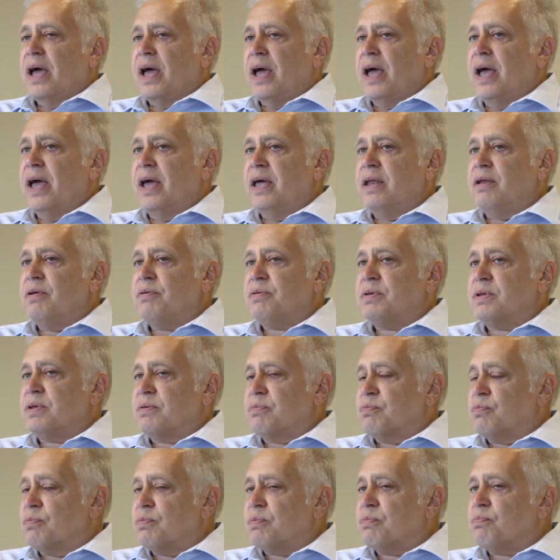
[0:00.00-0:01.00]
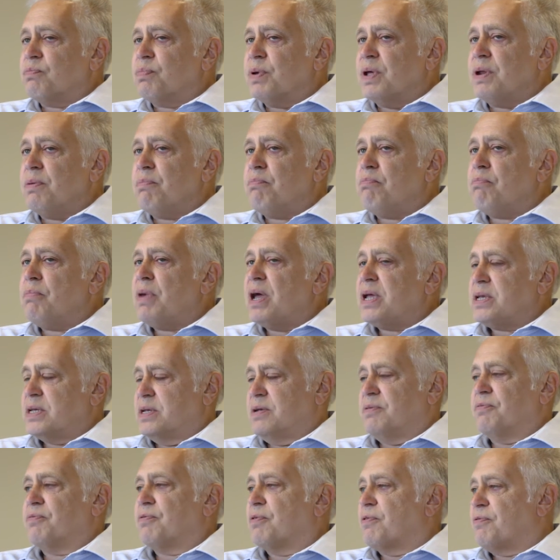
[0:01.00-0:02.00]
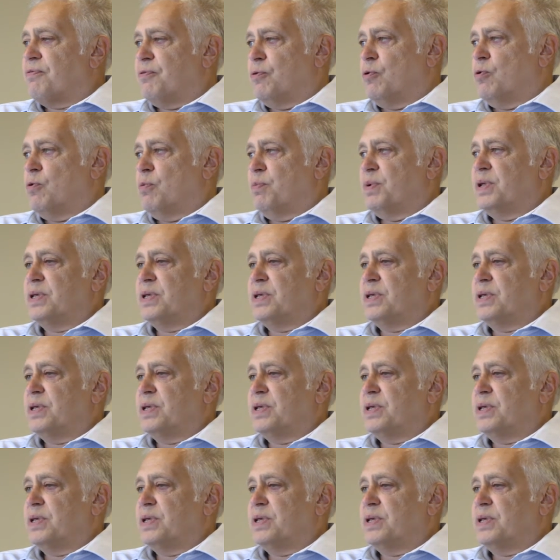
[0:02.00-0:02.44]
And it's been a massive reform.